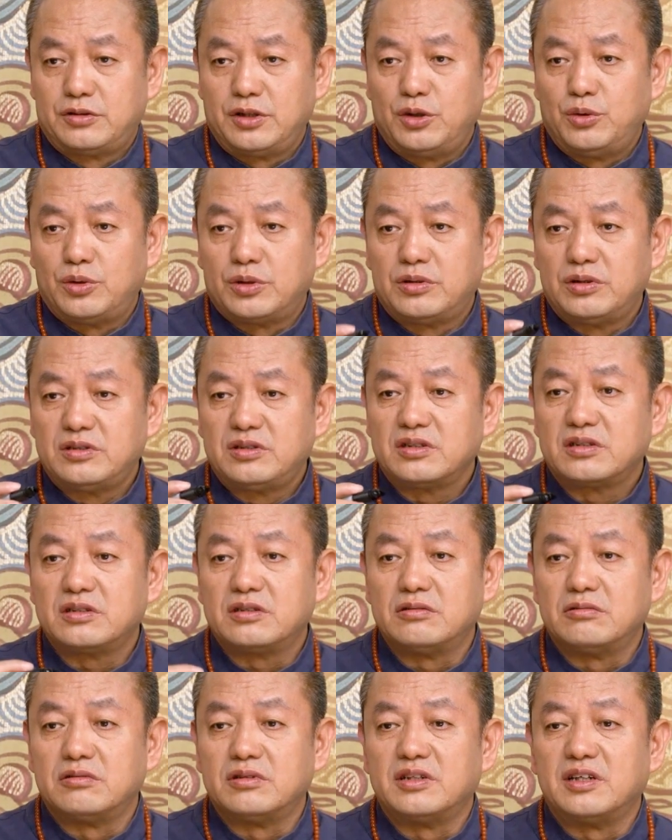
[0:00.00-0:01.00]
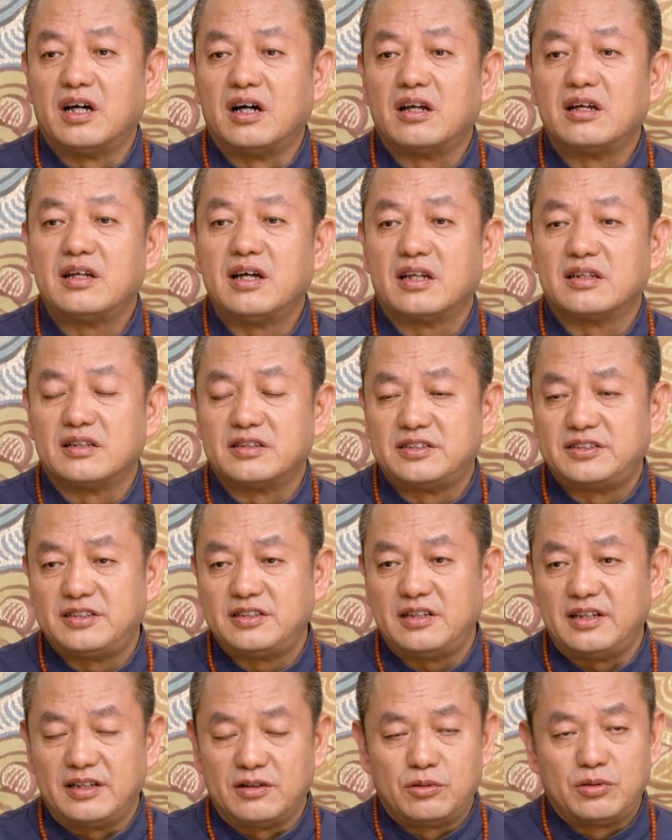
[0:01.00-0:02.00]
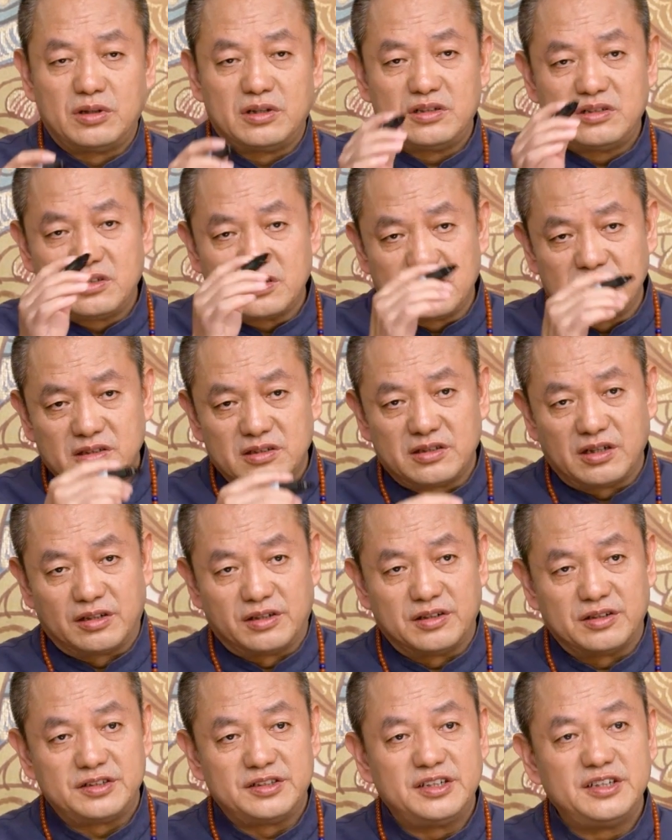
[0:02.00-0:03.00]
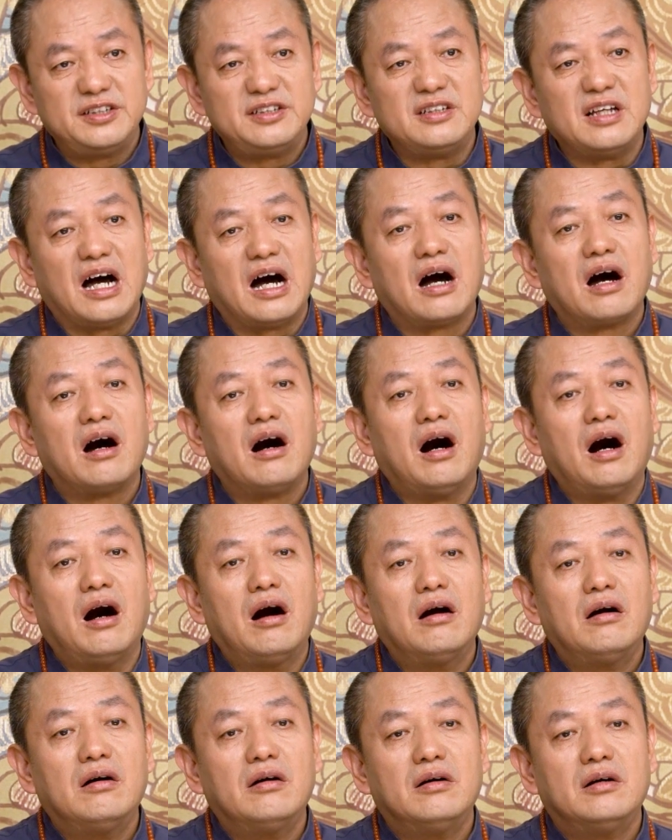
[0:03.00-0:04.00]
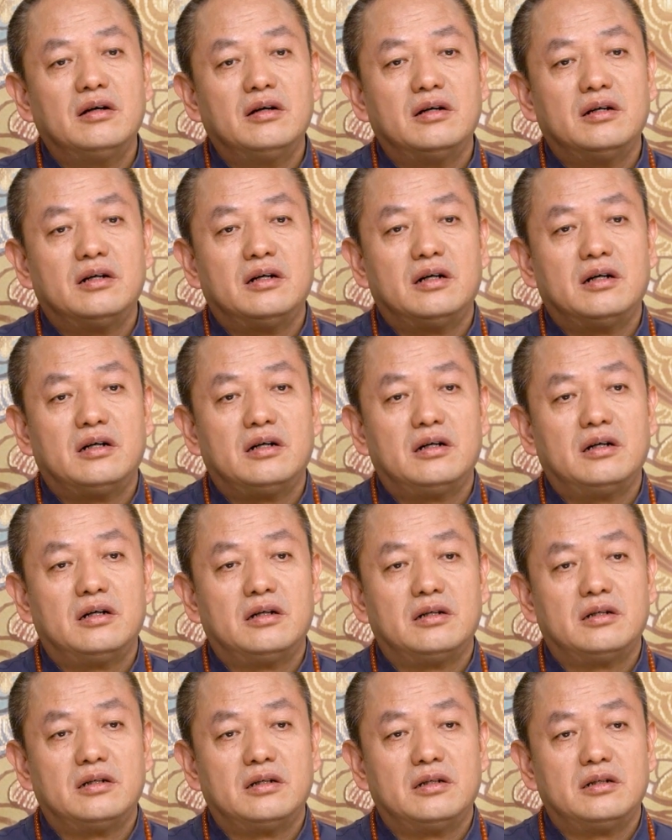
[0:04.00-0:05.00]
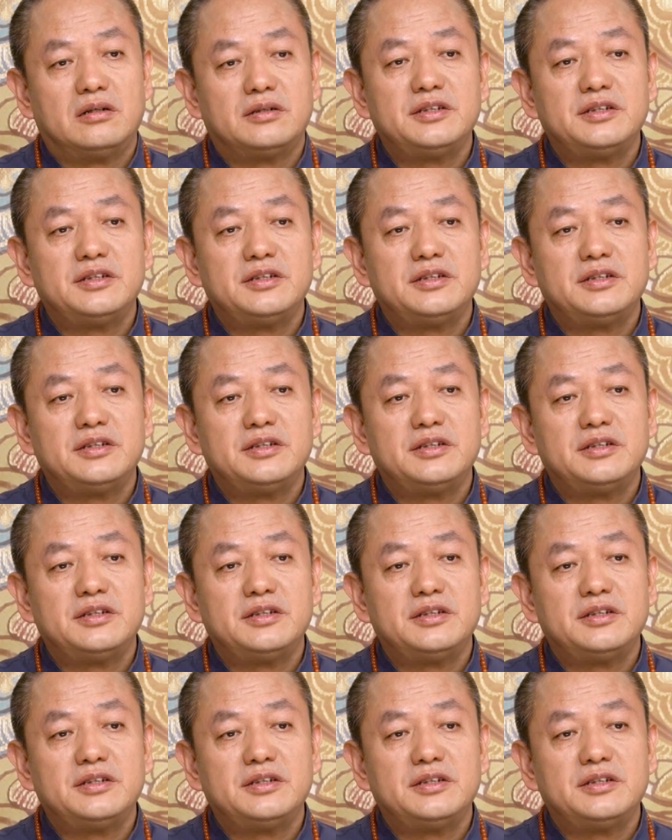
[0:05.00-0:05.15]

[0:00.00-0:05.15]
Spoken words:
The theory of yin and yang is best described by energy accumulation.